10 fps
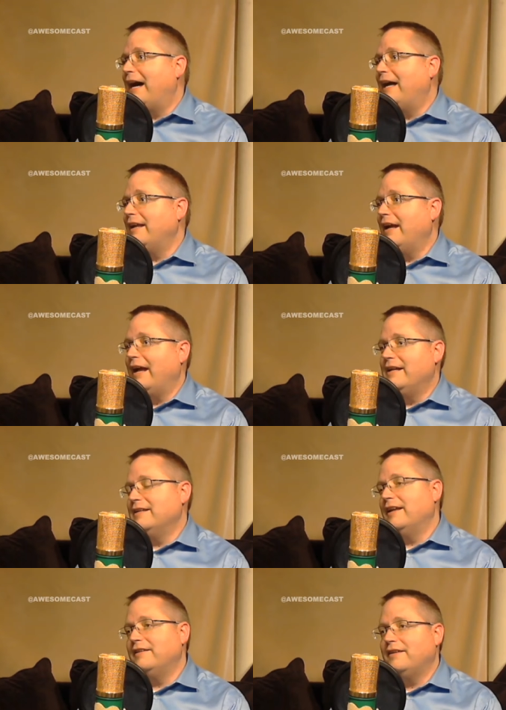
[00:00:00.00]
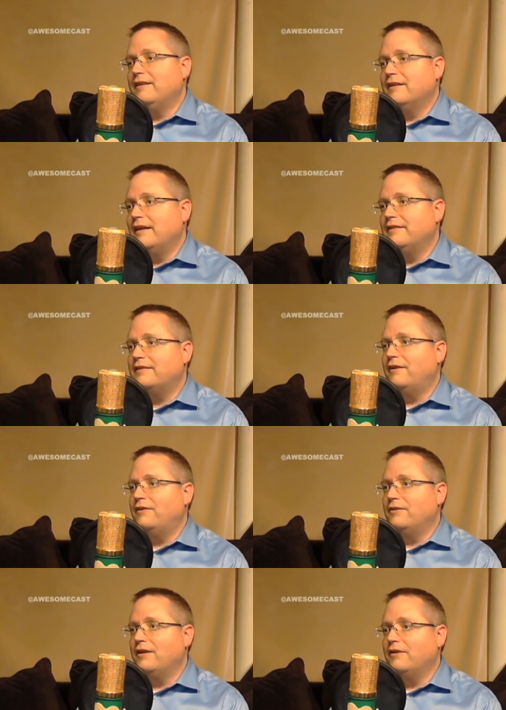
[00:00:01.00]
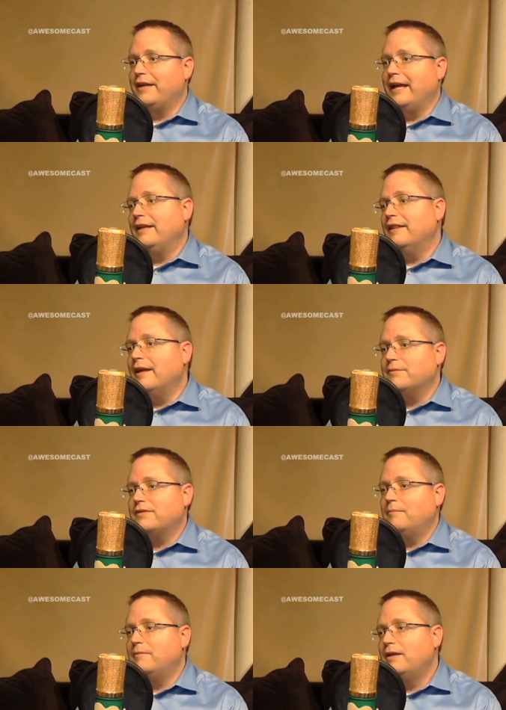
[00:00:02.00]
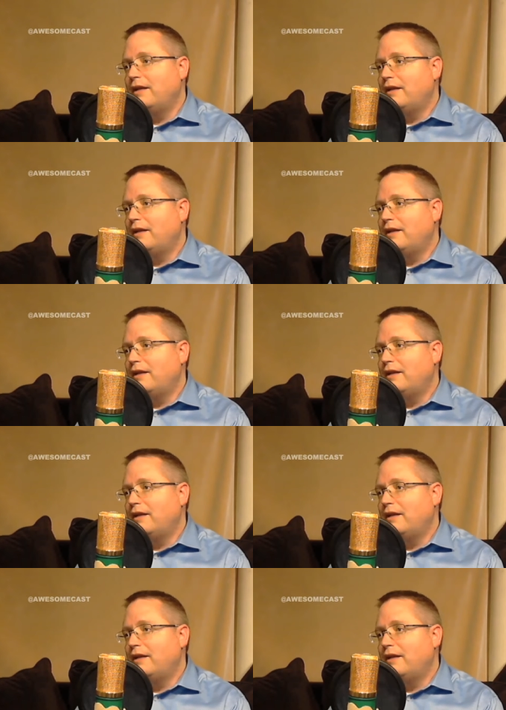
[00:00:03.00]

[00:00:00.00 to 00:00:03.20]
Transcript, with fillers: that. Exactly, exactly. And so, you know, getting them some